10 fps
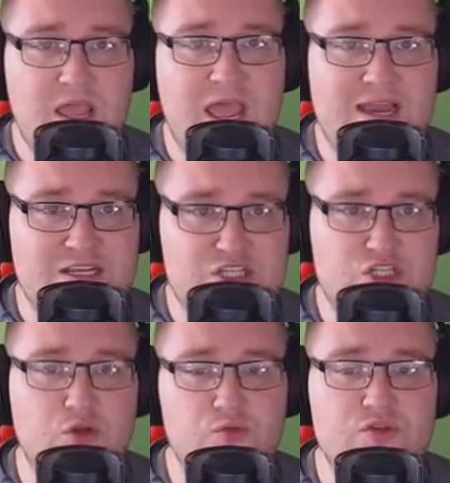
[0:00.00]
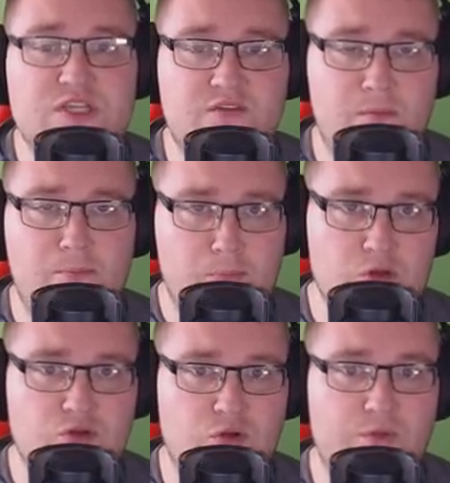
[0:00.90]
an exclusive
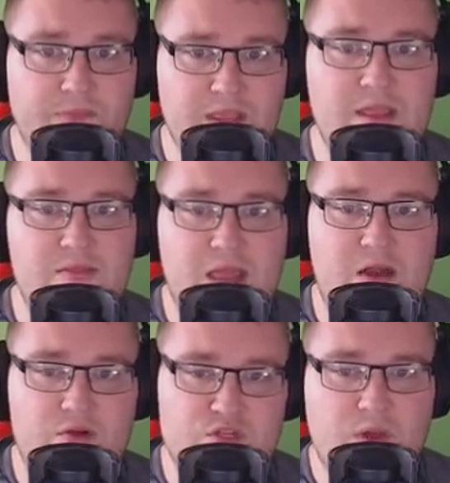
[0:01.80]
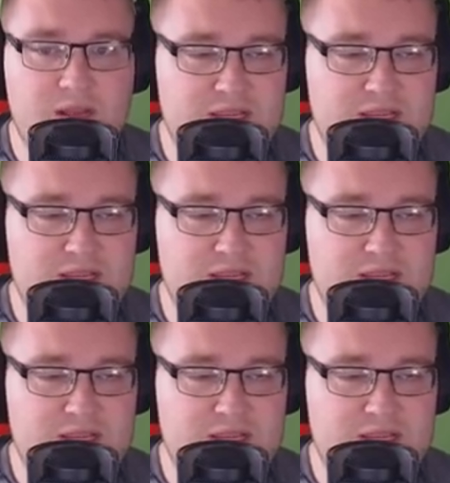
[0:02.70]
model in there as well.